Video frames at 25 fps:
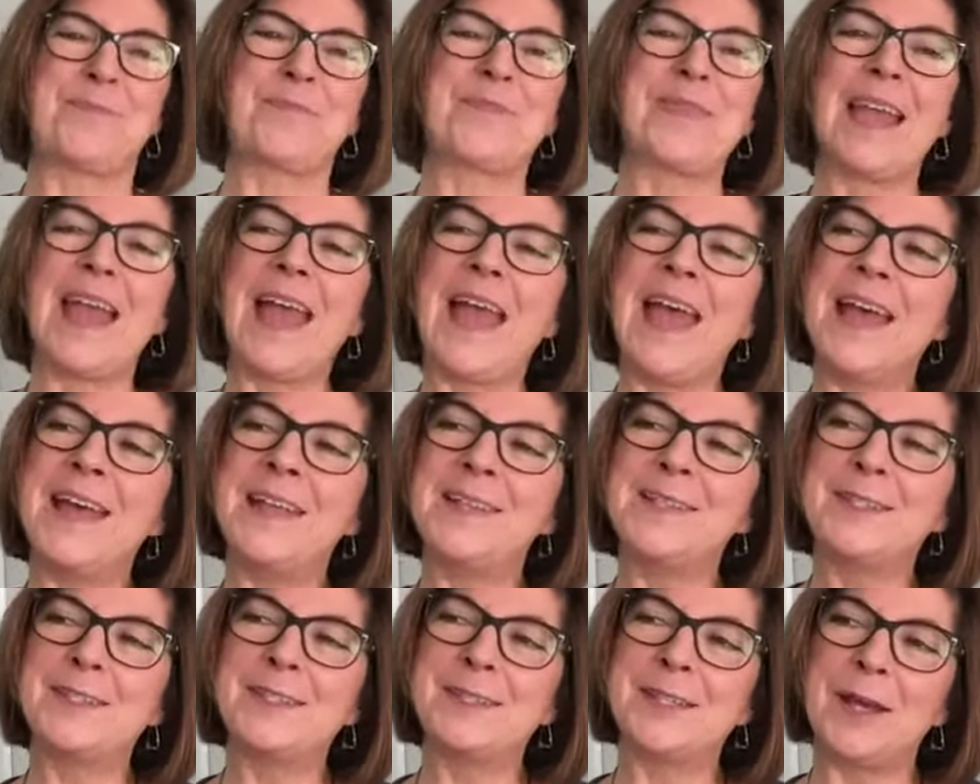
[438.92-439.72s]

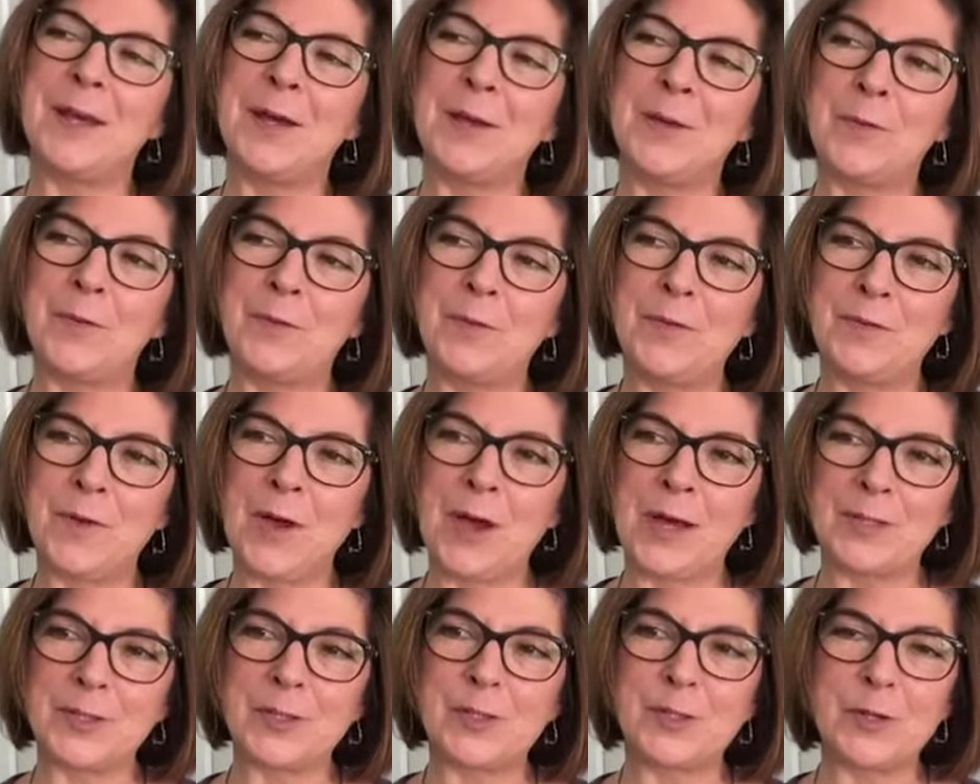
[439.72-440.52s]
And we've
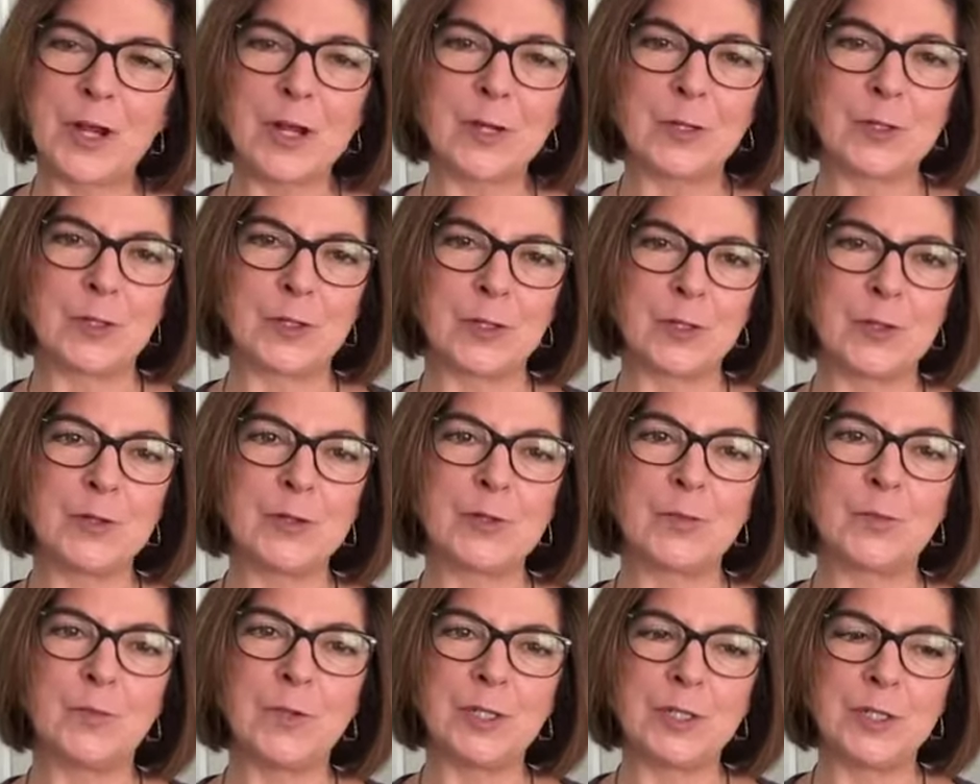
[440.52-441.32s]
got
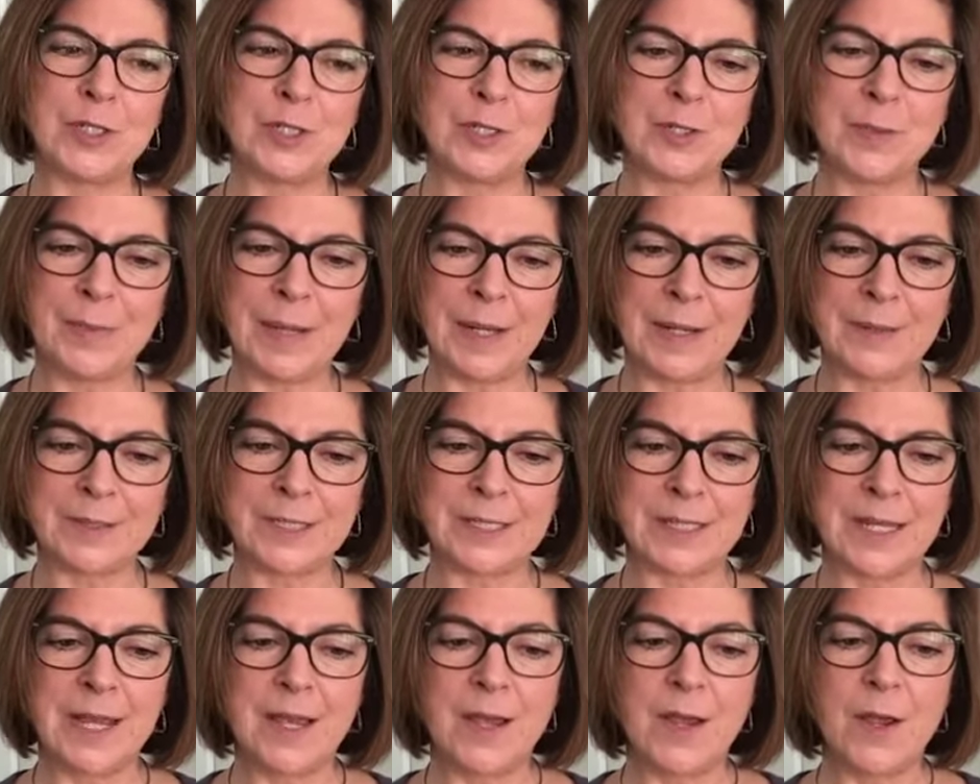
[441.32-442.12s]
structures, which is about
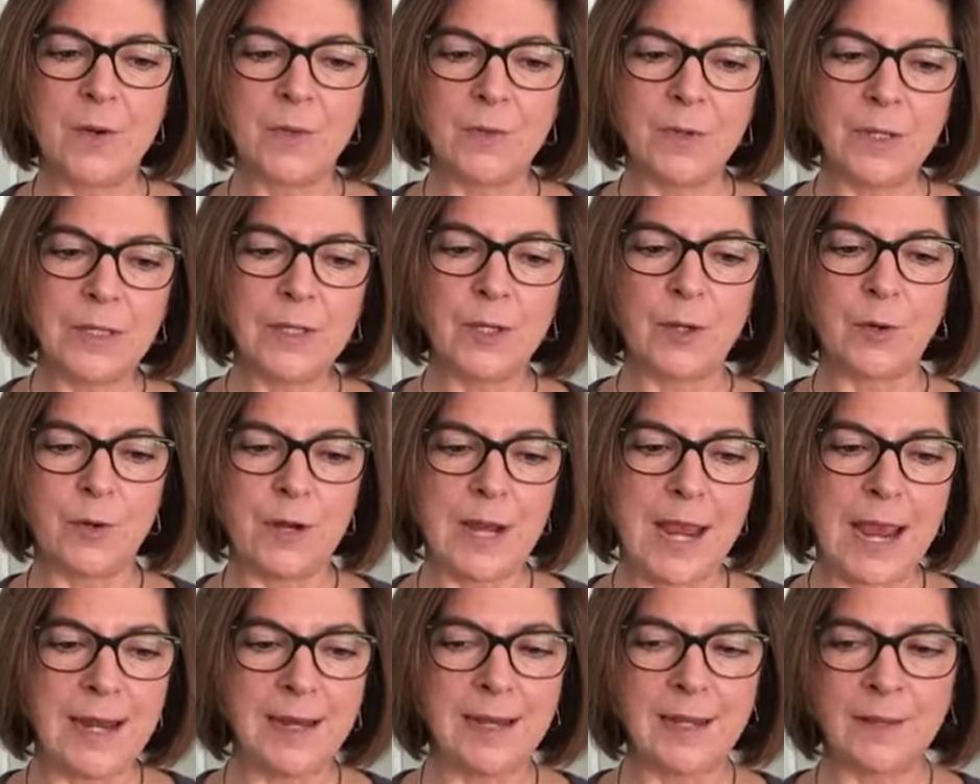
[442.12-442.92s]
really
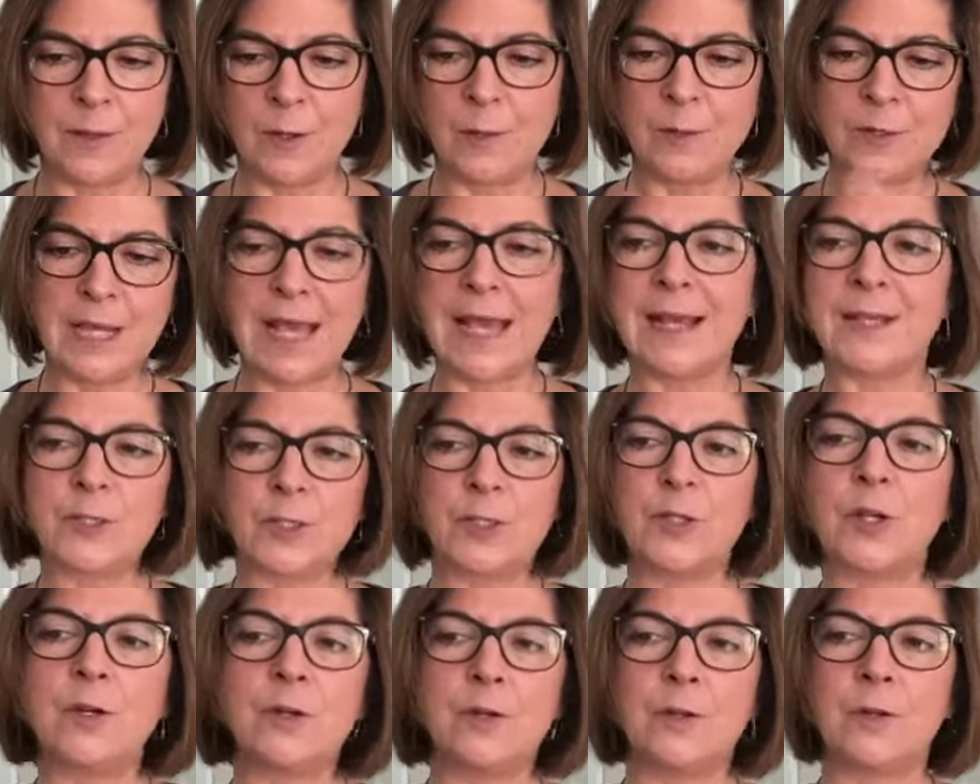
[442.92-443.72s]
creating those
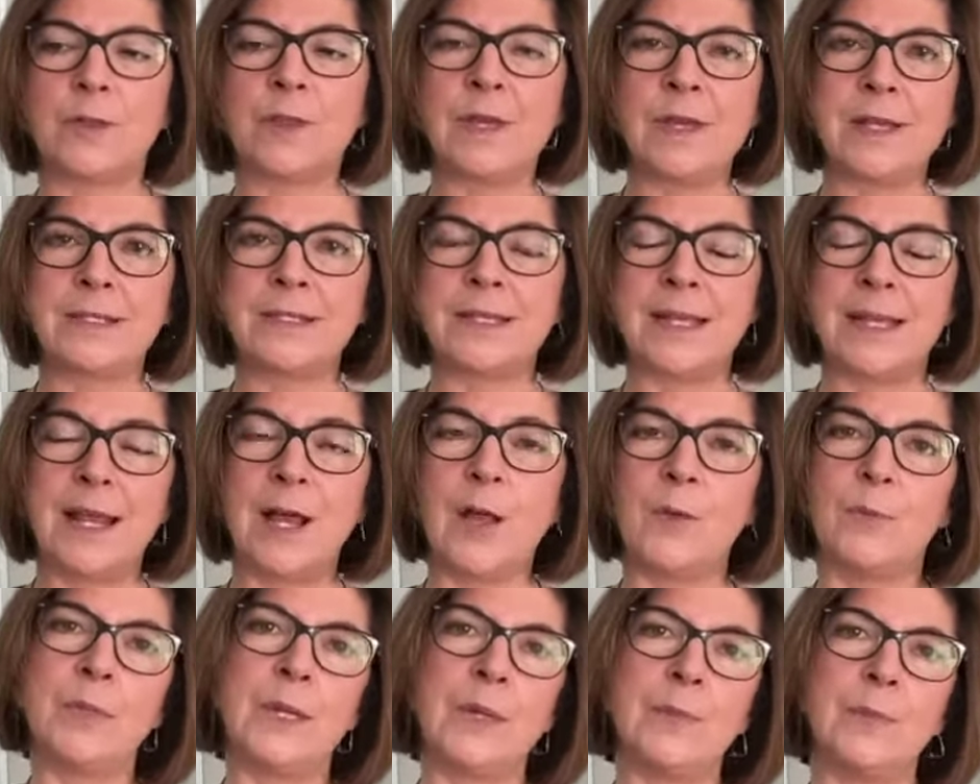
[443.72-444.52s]
external things that
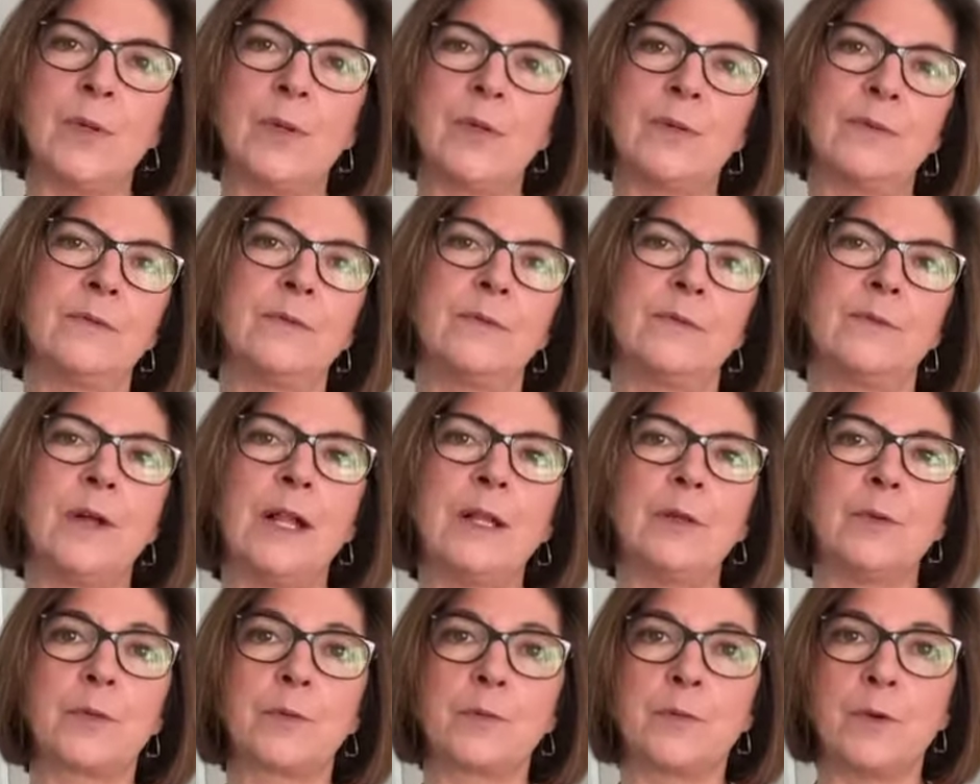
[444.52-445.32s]
help people
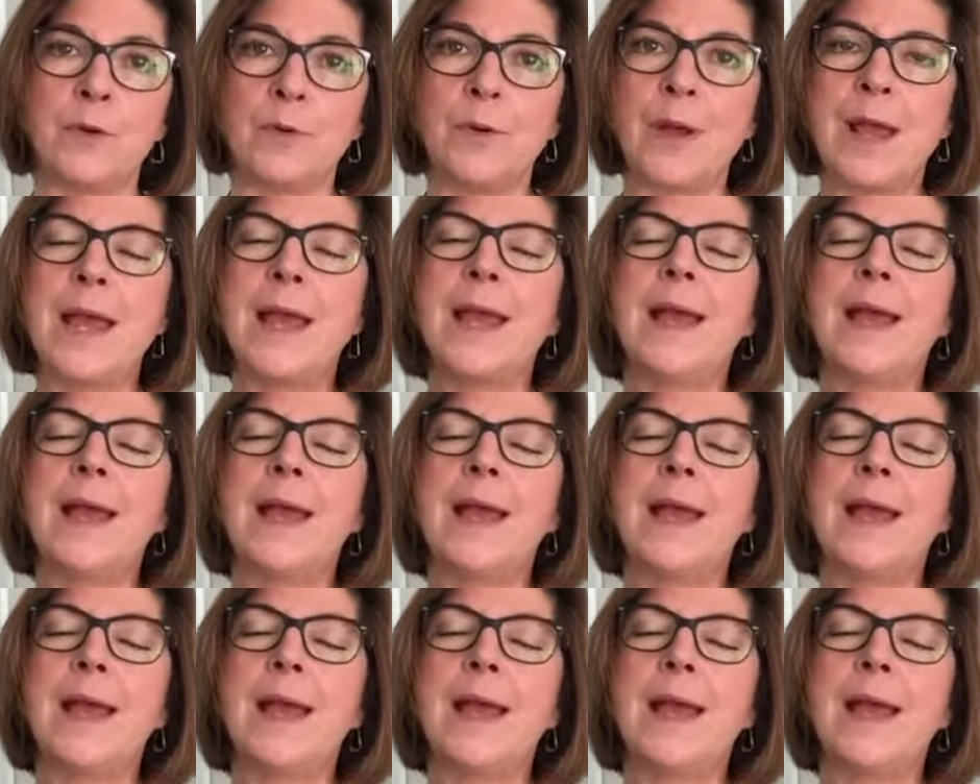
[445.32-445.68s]
follow through,